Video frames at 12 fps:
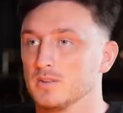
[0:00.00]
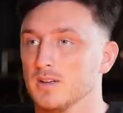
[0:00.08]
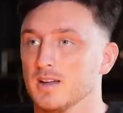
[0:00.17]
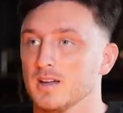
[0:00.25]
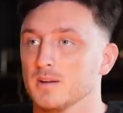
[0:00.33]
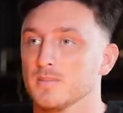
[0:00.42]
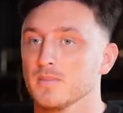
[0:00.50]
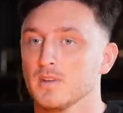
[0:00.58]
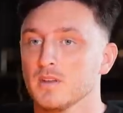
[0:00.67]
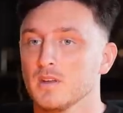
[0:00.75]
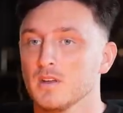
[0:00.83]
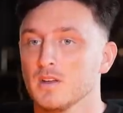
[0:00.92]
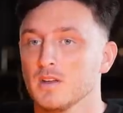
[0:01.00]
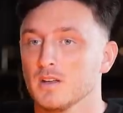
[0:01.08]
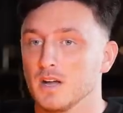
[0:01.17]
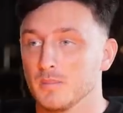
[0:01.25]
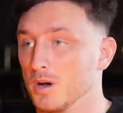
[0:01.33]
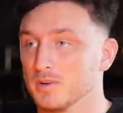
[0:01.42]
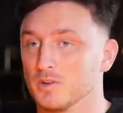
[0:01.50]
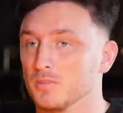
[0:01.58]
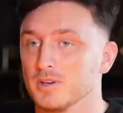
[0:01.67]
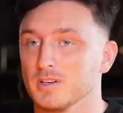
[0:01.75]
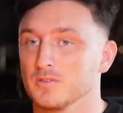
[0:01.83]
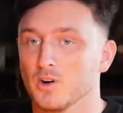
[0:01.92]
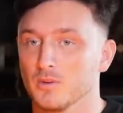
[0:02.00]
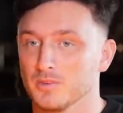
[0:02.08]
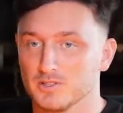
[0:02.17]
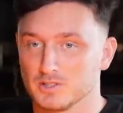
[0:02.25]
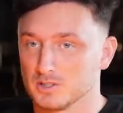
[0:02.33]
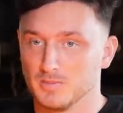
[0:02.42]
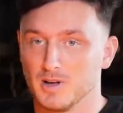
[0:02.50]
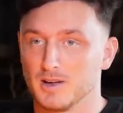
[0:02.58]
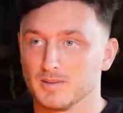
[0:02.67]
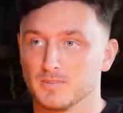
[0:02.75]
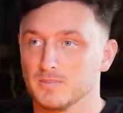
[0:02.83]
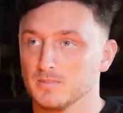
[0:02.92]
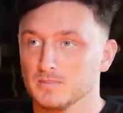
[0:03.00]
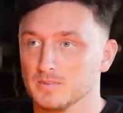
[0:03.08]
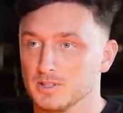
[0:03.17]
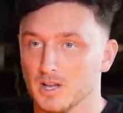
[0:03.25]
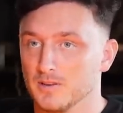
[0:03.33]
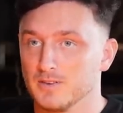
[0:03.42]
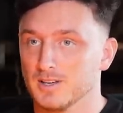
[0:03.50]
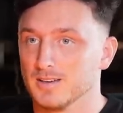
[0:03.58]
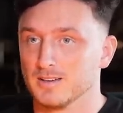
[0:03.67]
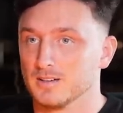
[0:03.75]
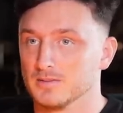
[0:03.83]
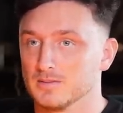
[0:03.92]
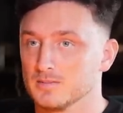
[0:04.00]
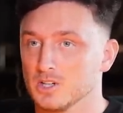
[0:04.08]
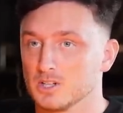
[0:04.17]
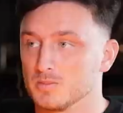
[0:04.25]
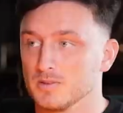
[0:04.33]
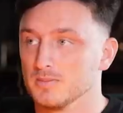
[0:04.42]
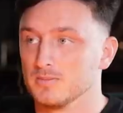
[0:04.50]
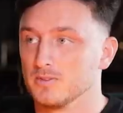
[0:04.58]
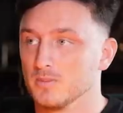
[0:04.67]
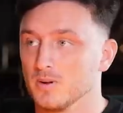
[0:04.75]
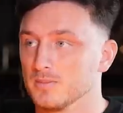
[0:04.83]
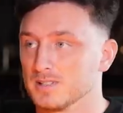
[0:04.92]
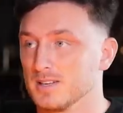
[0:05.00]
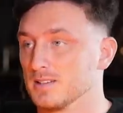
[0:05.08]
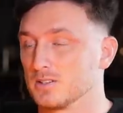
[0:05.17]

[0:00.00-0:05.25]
Um, I might be completely wrong, but it's just my gut feeling and judgment from what I'm seeing.